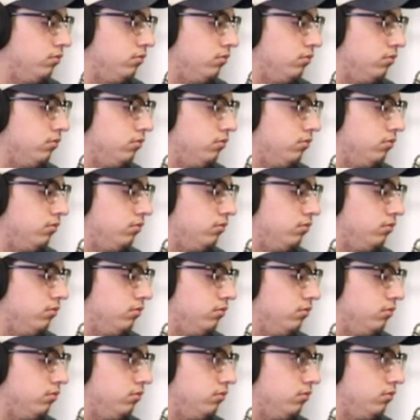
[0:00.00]

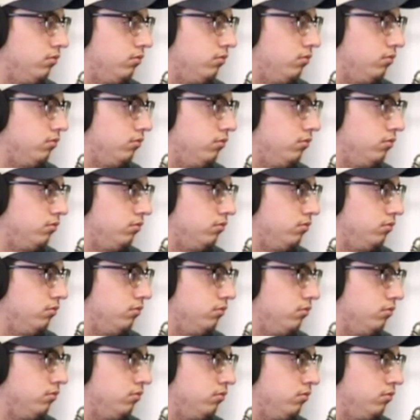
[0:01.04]

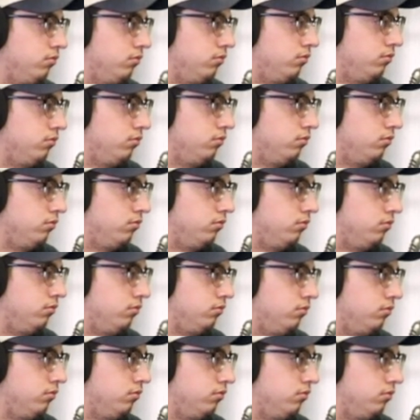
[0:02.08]

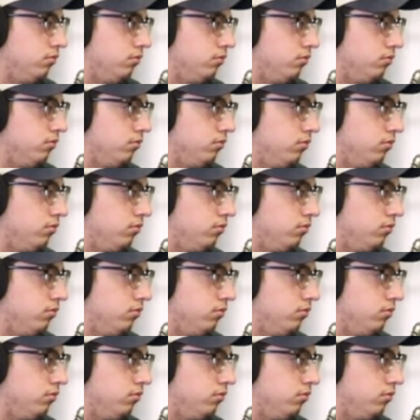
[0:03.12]
(silent)